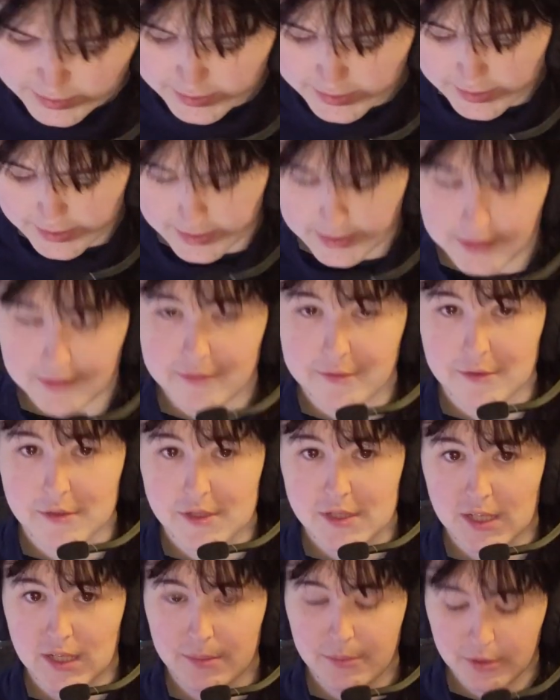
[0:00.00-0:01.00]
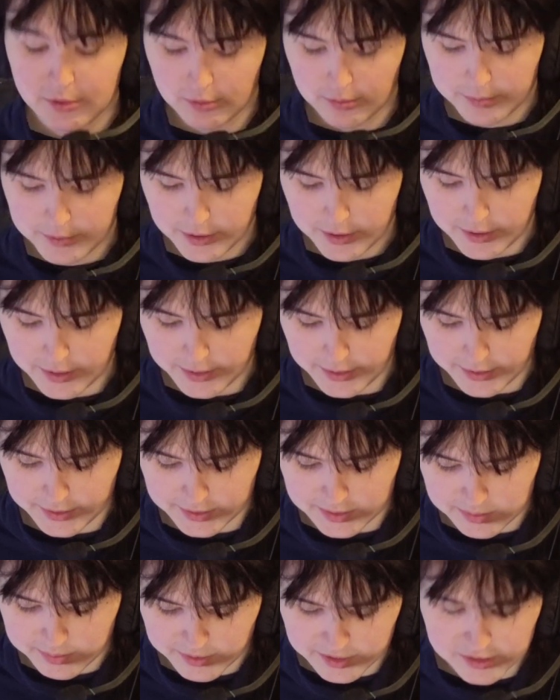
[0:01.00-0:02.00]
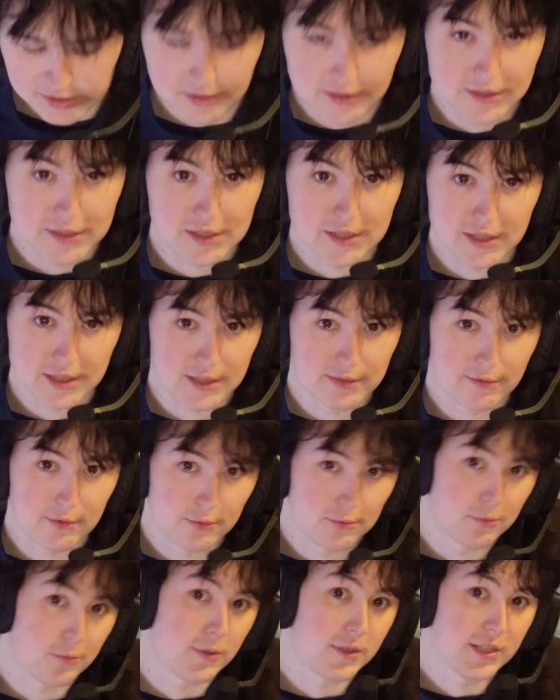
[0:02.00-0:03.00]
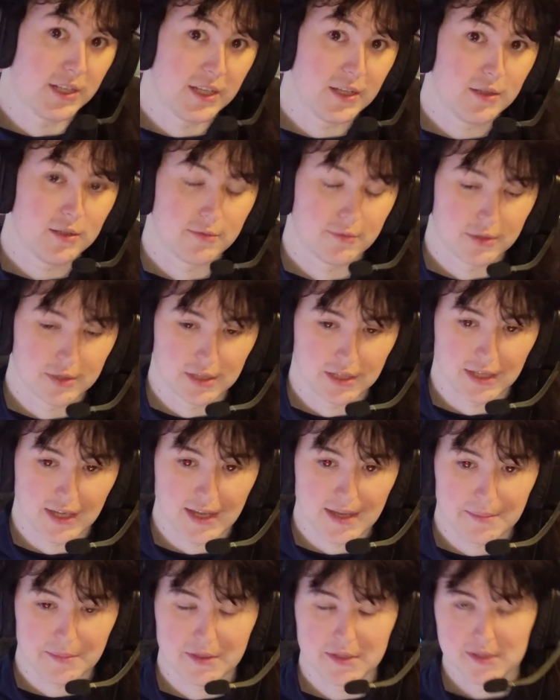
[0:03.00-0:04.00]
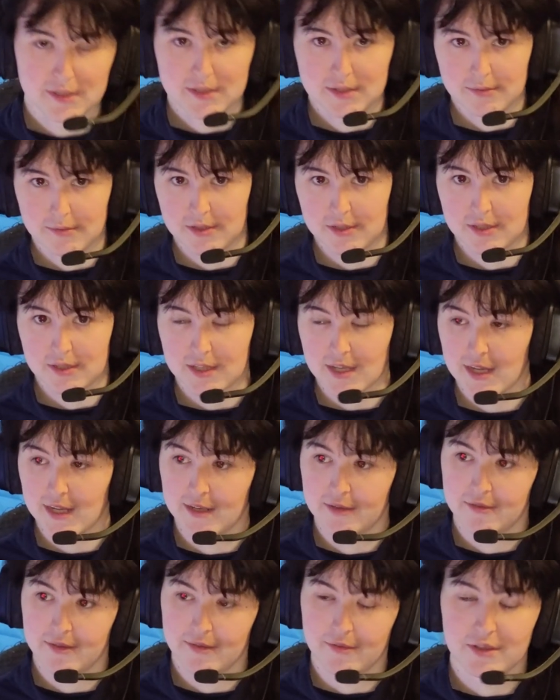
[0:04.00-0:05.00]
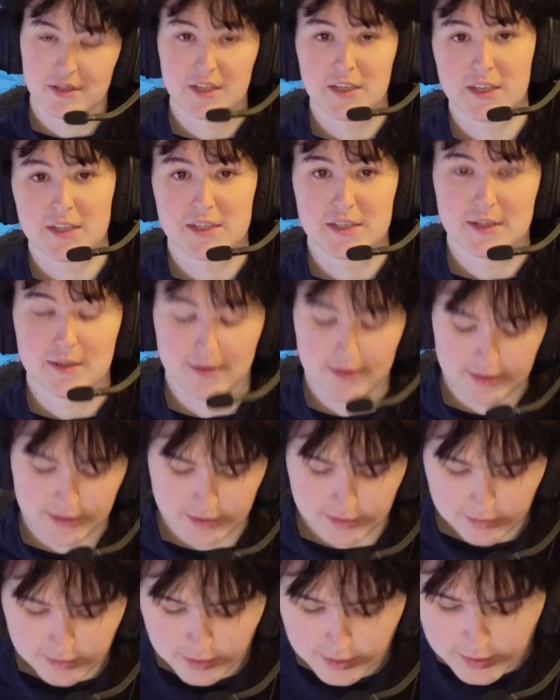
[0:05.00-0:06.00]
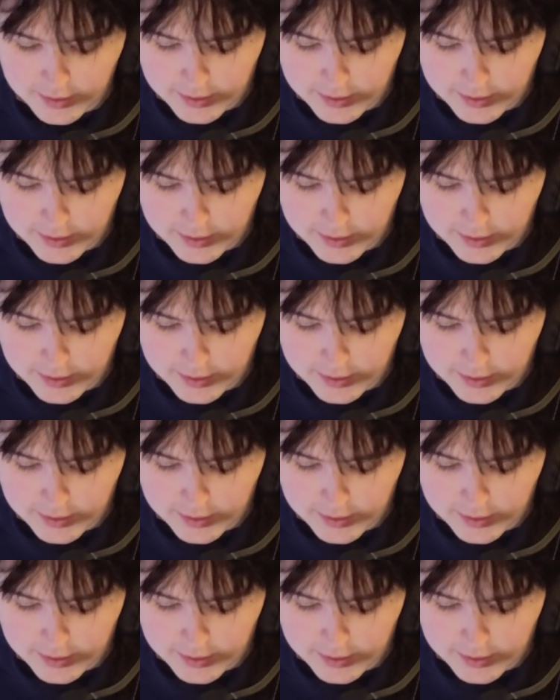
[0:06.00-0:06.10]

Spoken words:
Now, the first time you open it, it's basically going to give you a rundown of what the app is, which is kind of everything I said earlier.